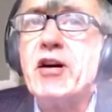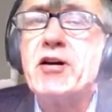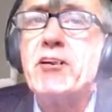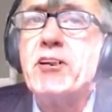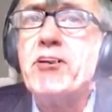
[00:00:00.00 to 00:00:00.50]

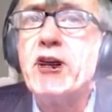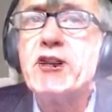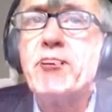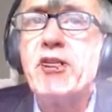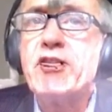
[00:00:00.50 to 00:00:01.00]
it's
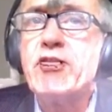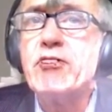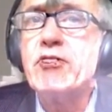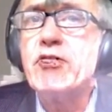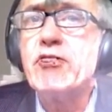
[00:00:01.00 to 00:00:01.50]
possible
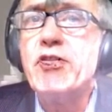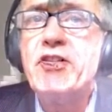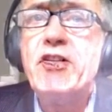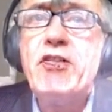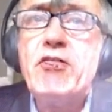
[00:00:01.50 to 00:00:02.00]
to
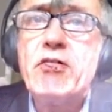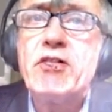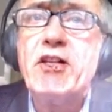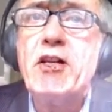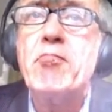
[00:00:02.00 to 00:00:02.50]

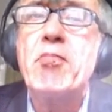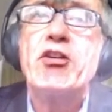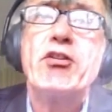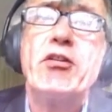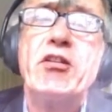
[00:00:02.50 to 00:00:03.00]
continuously
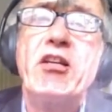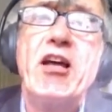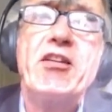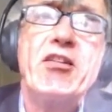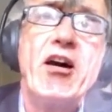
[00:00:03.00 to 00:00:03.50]
measure
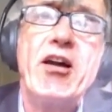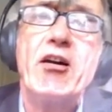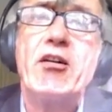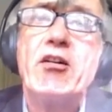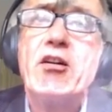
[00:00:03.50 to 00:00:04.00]
the
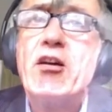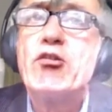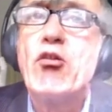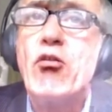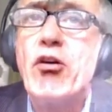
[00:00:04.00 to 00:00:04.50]
entire
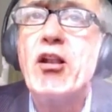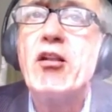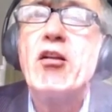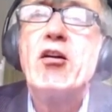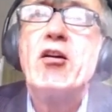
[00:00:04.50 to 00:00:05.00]

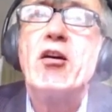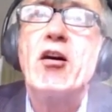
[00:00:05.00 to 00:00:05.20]
coil